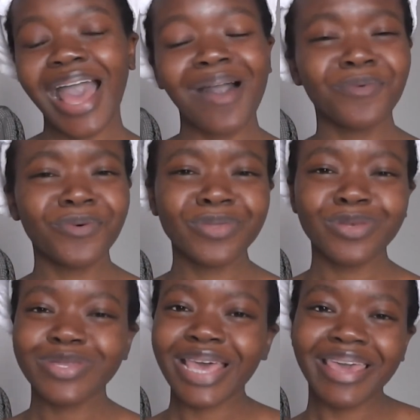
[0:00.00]
How long
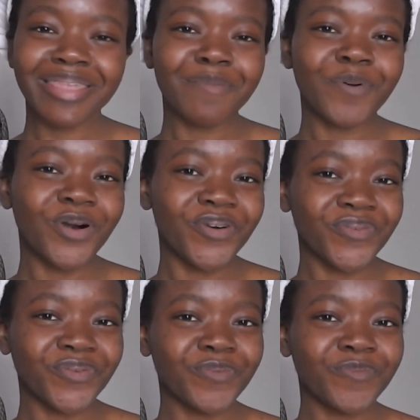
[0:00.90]
do you take in the
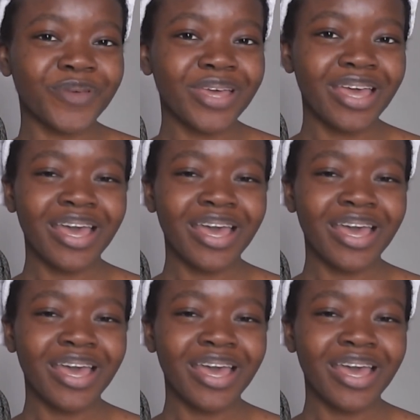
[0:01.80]
bathroom?